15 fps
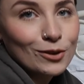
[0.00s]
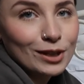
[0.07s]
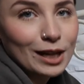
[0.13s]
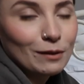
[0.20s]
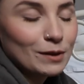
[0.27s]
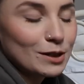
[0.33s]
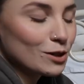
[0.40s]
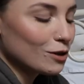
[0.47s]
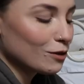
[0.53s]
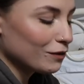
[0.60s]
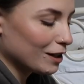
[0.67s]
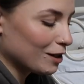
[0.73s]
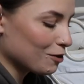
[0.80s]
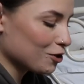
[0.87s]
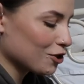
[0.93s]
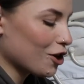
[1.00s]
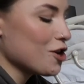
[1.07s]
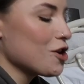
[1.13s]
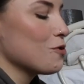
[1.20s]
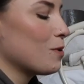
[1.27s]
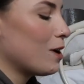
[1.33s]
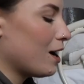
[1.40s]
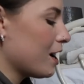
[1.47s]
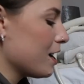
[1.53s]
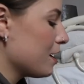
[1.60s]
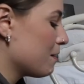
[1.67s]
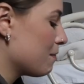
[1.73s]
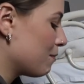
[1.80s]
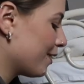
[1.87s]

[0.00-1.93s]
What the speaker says: not getting rid of. I'll show you why,